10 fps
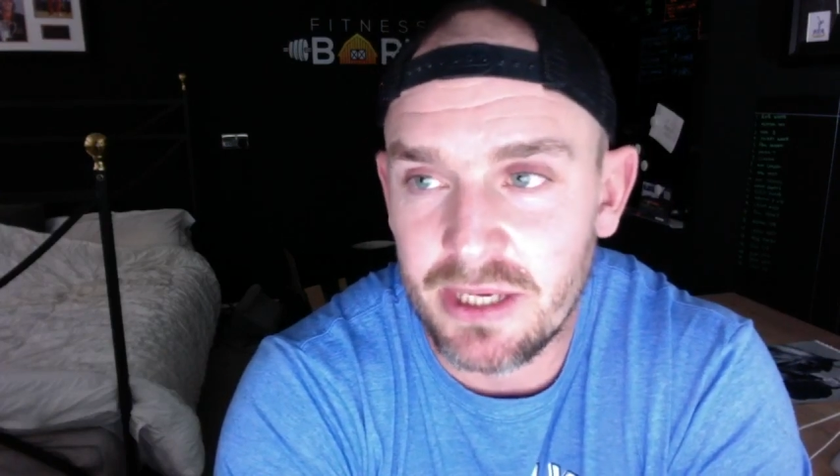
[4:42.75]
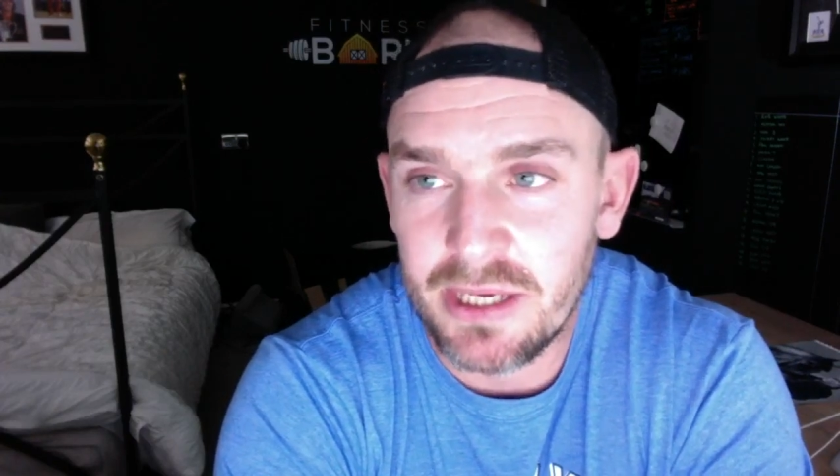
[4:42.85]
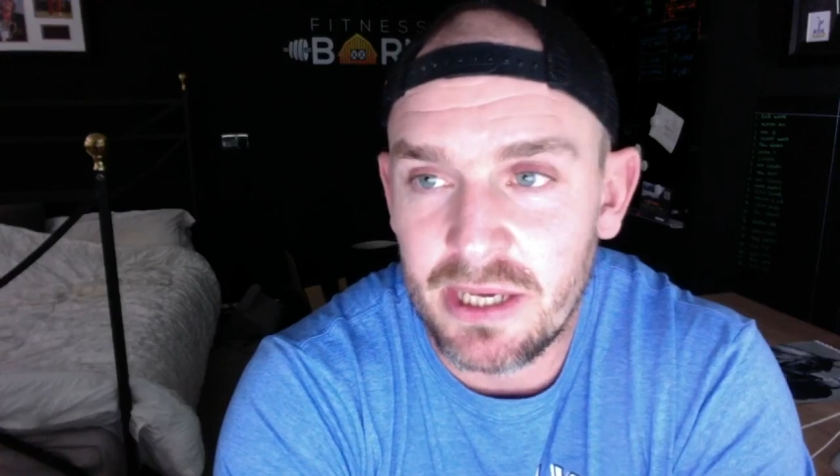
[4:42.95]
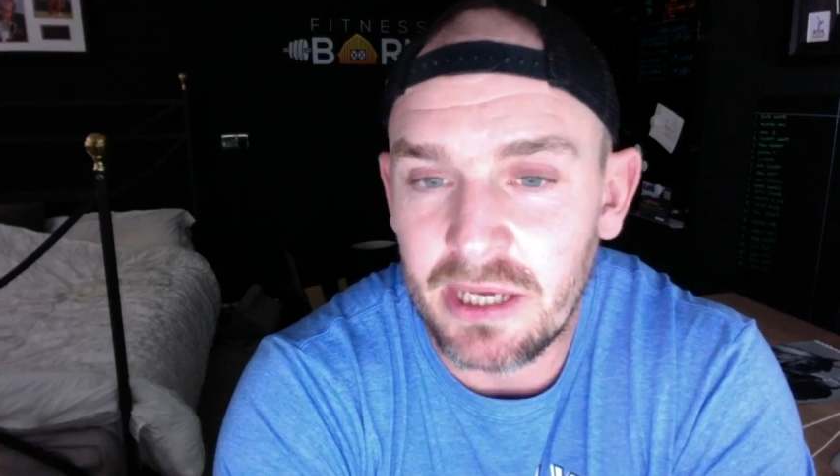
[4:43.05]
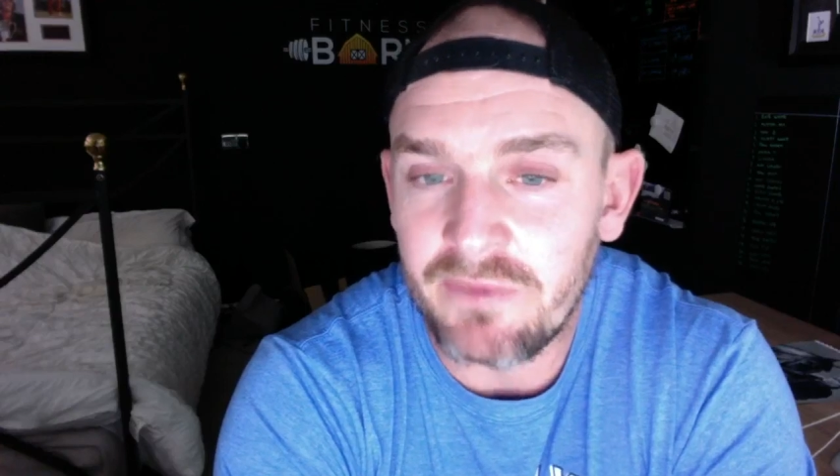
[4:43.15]

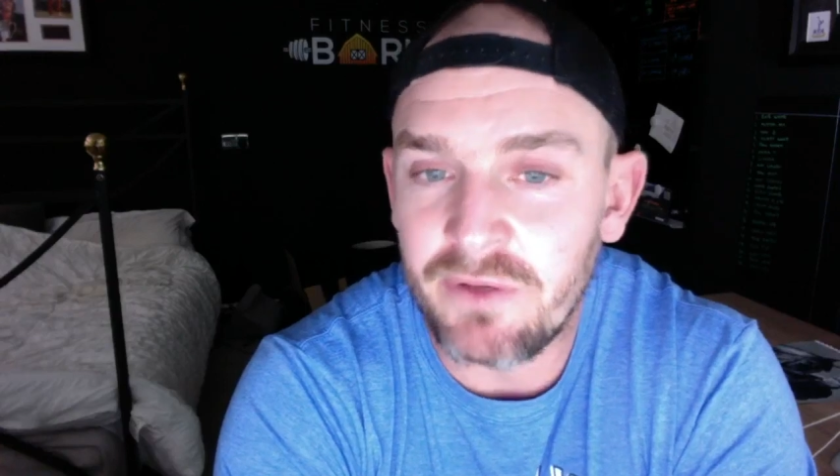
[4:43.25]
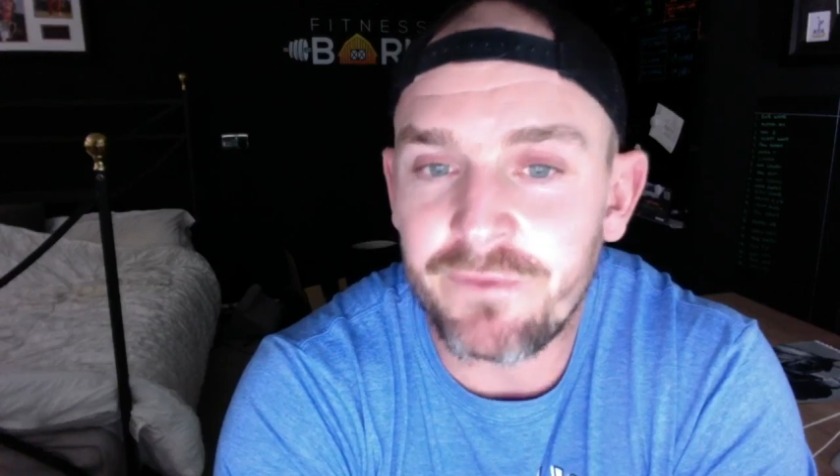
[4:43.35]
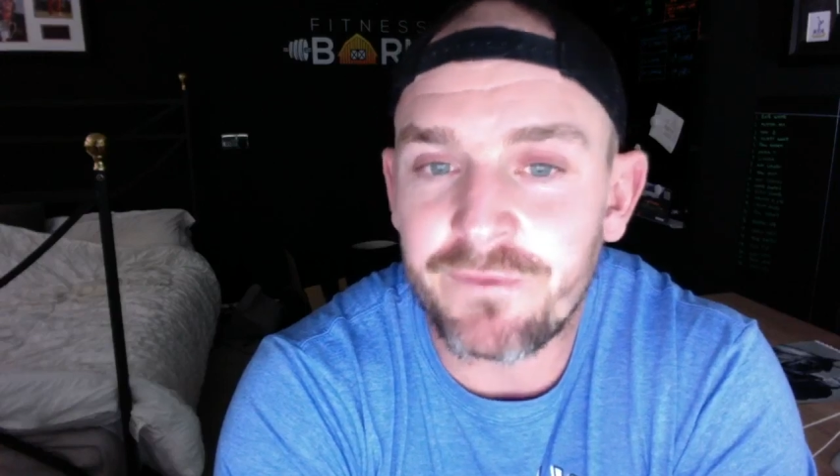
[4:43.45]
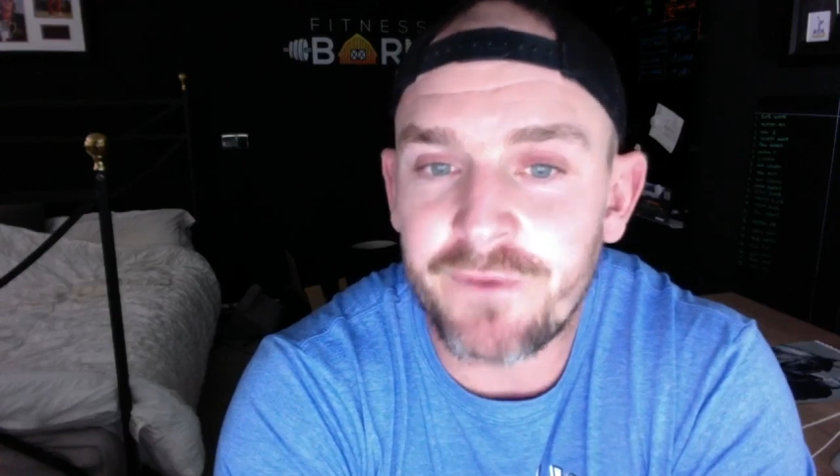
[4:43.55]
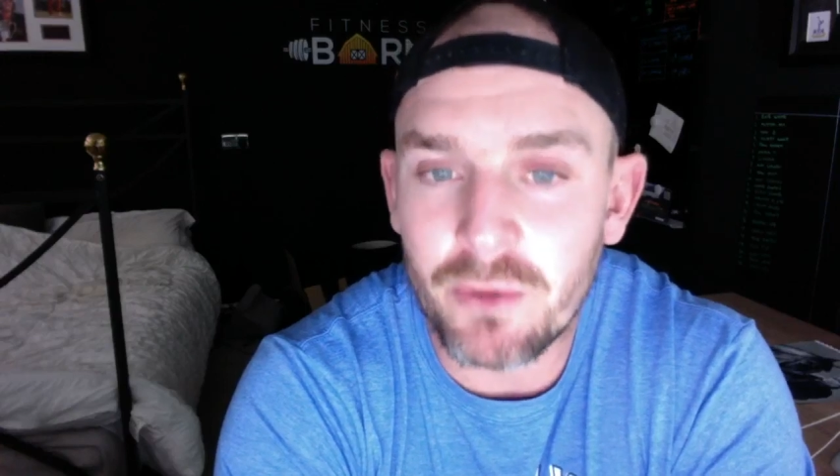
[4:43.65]
If you
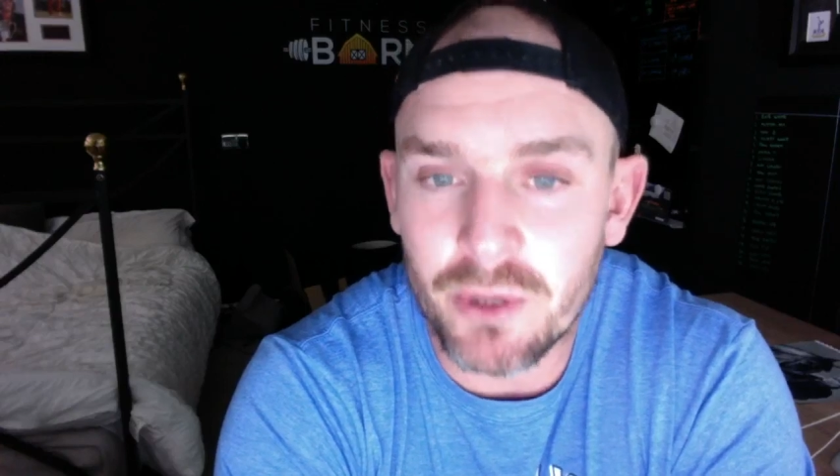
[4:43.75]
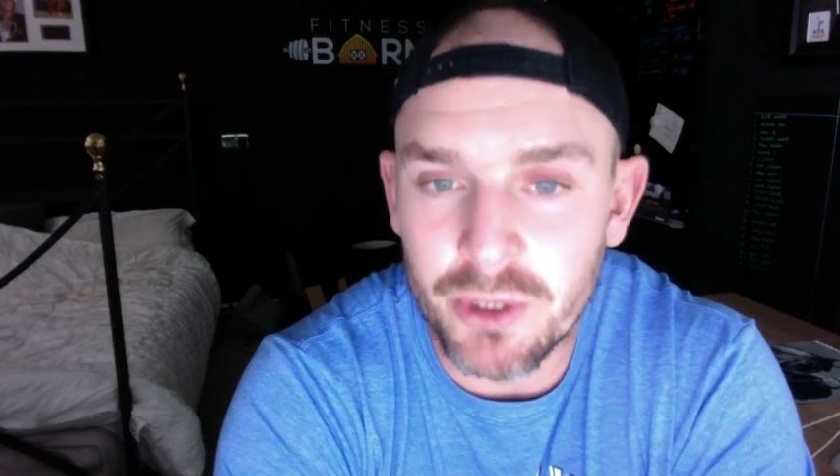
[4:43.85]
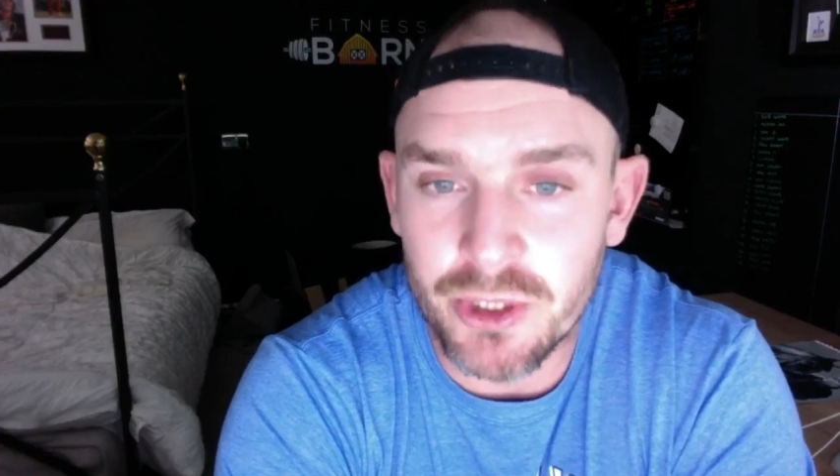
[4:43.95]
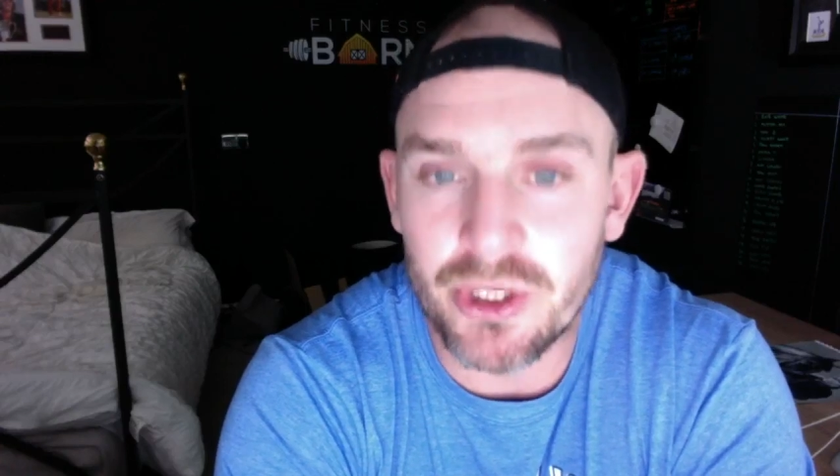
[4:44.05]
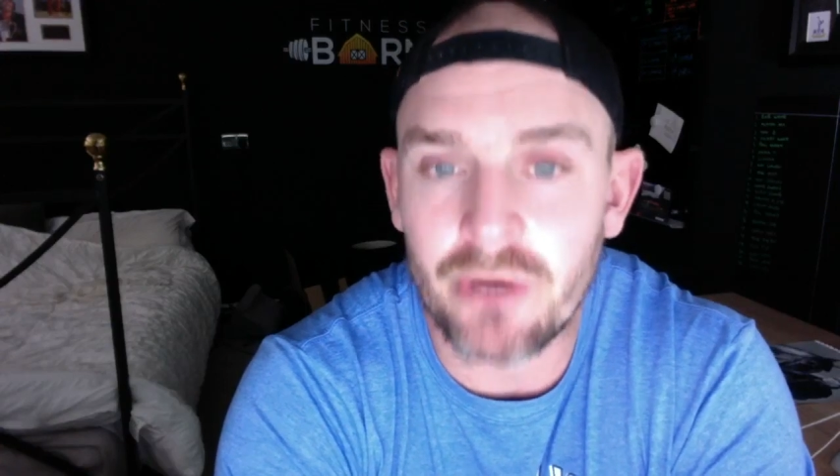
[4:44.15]

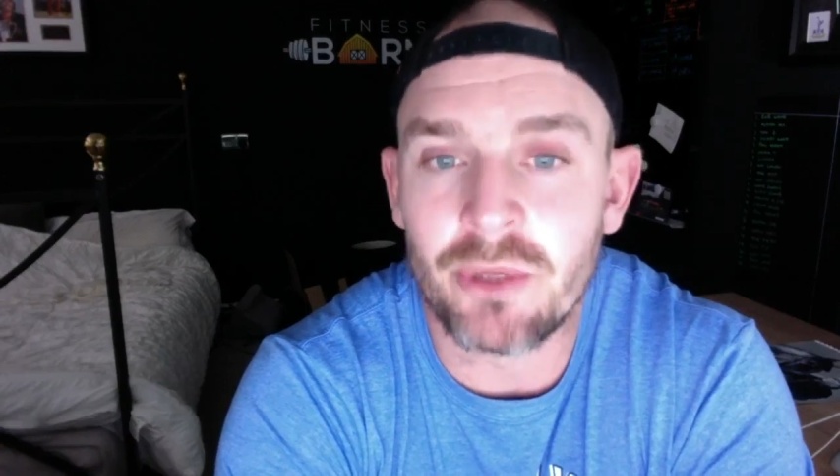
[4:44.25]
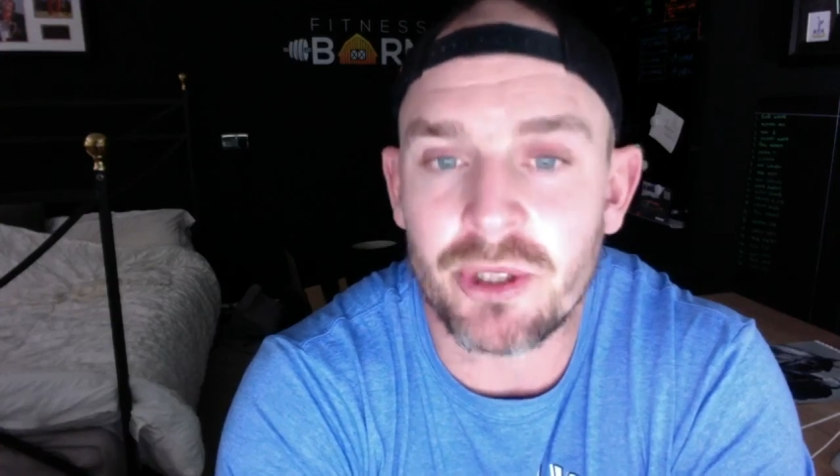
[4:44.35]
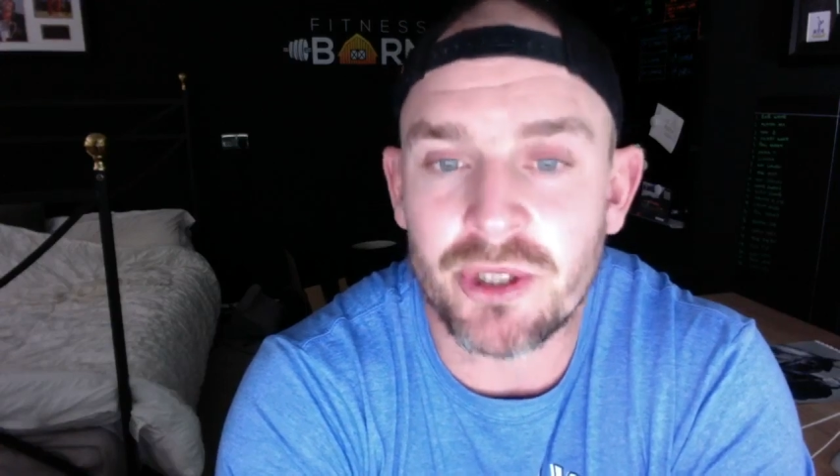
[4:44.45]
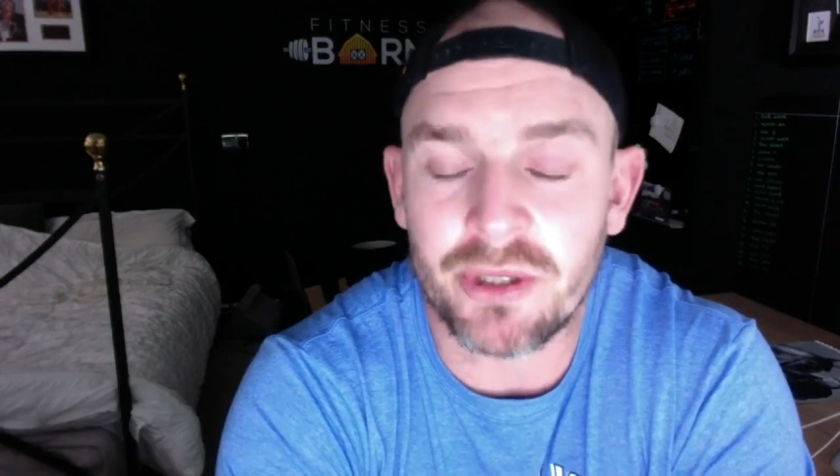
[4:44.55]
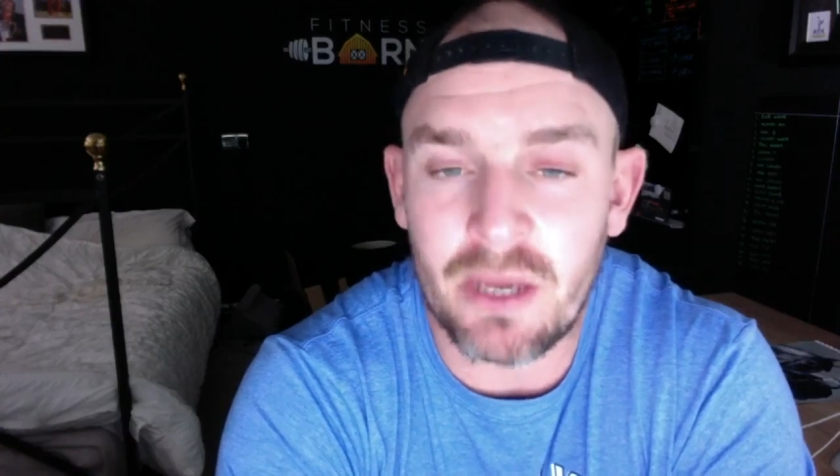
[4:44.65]
focus so
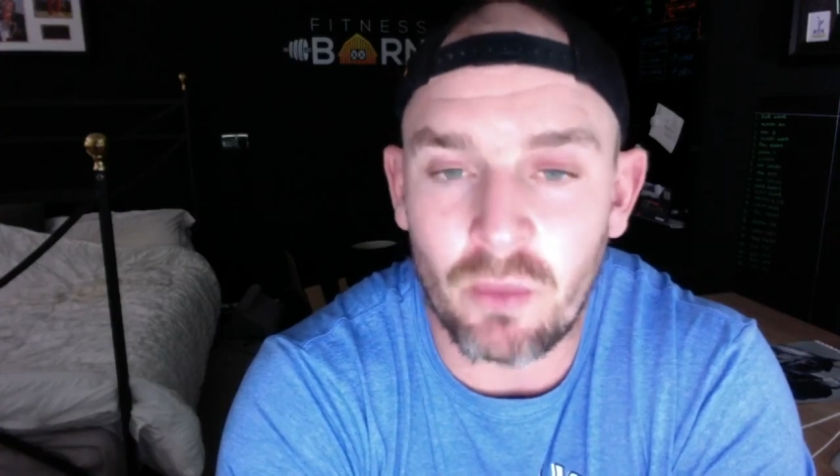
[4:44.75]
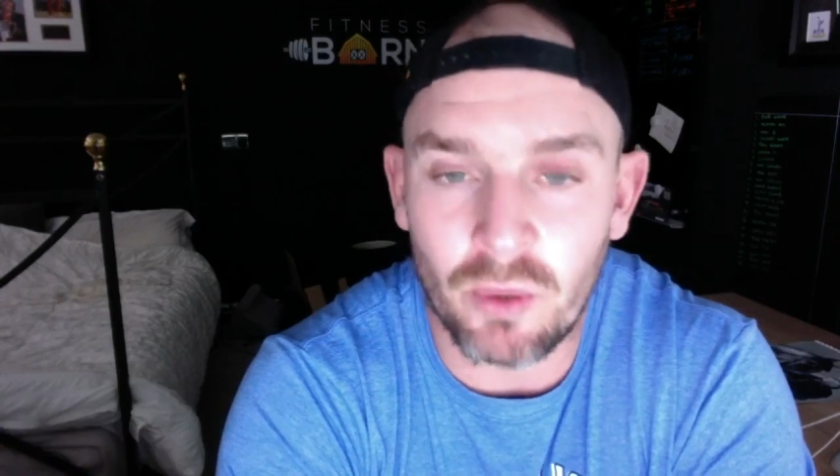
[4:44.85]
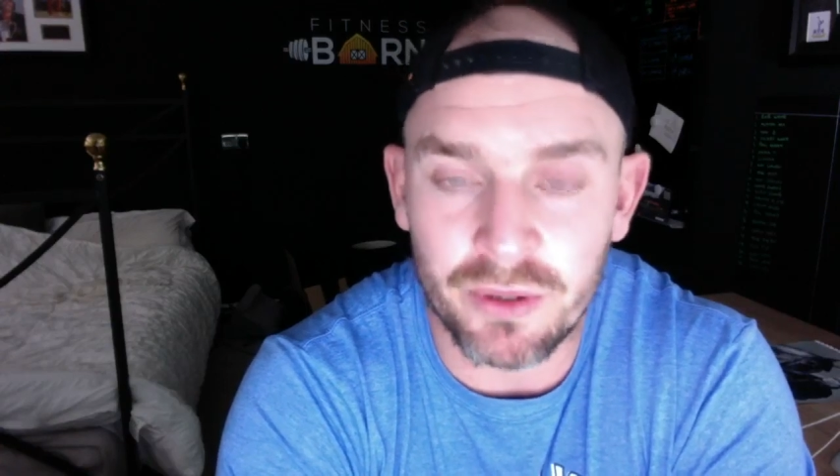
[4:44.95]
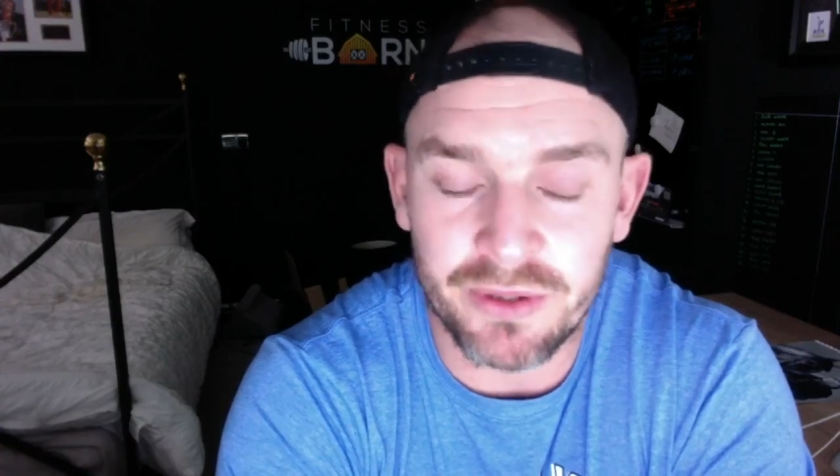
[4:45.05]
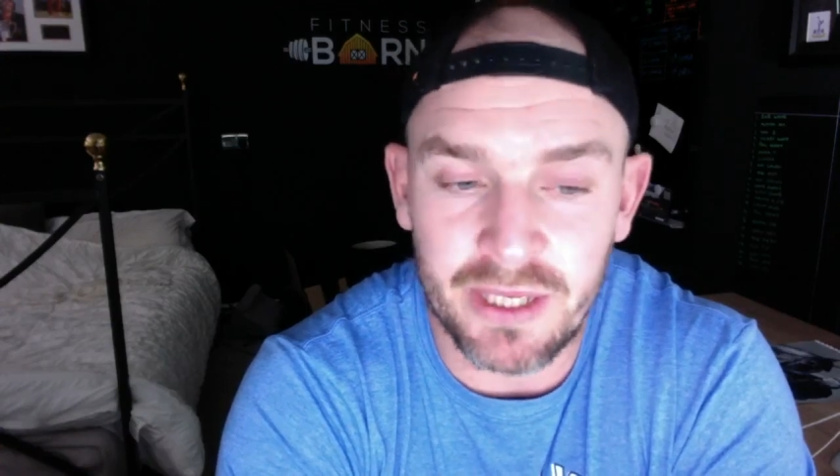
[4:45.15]
much on that
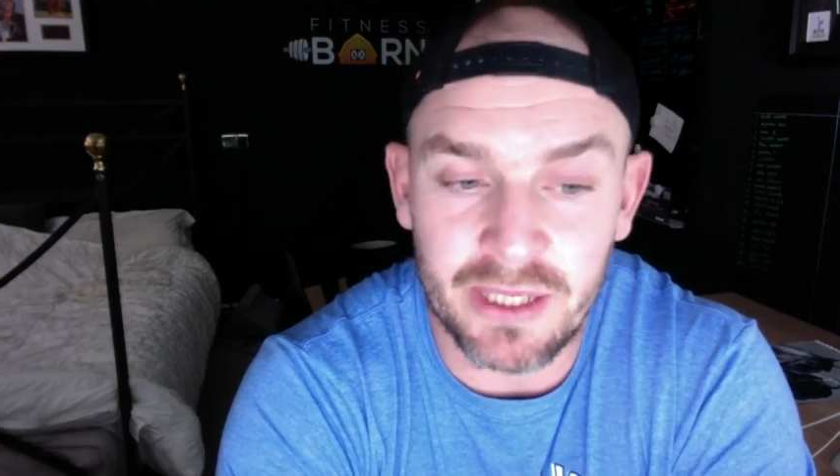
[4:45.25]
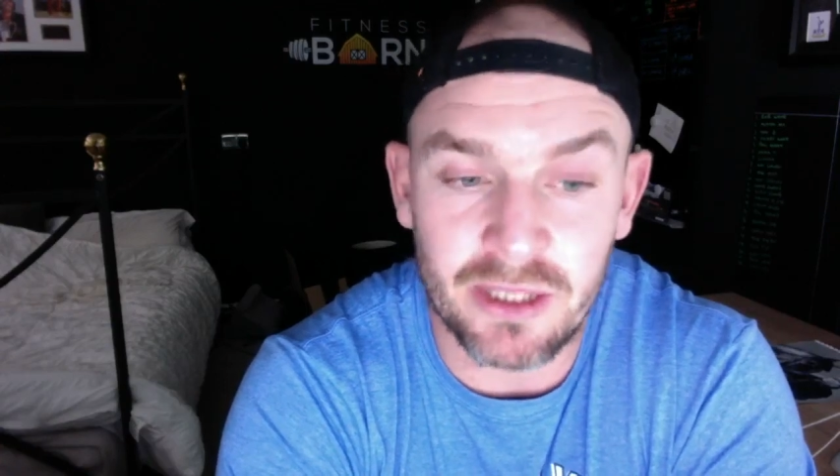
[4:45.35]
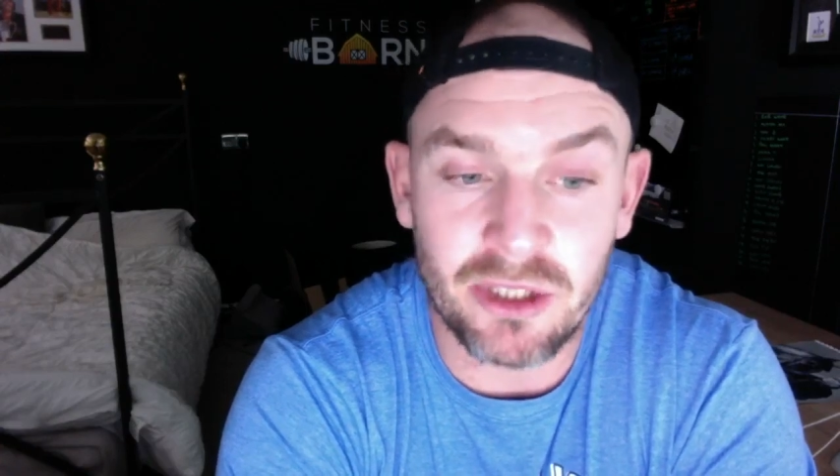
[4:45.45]
one thing